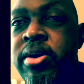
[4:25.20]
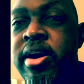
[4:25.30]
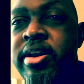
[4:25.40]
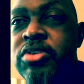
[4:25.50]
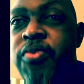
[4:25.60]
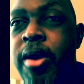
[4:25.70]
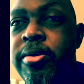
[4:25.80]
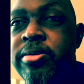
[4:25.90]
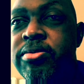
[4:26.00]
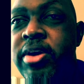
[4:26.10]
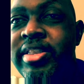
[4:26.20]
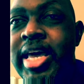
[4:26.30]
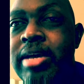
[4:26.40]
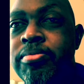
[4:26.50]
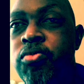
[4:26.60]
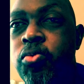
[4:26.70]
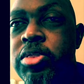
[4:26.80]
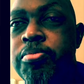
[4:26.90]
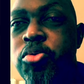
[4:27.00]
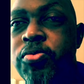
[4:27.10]
And his father looked at him with
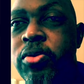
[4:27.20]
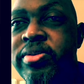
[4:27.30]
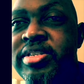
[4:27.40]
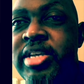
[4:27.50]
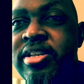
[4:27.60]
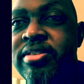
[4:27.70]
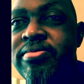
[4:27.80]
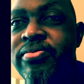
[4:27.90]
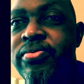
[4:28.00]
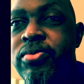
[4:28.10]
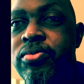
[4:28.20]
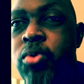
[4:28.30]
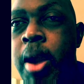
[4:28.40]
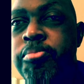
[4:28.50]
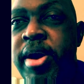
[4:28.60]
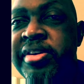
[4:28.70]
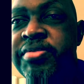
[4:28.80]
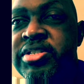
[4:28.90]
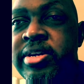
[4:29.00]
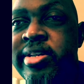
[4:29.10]
approval and he said, I'm proud of
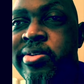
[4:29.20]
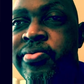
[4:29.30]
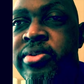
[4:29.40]
you, son.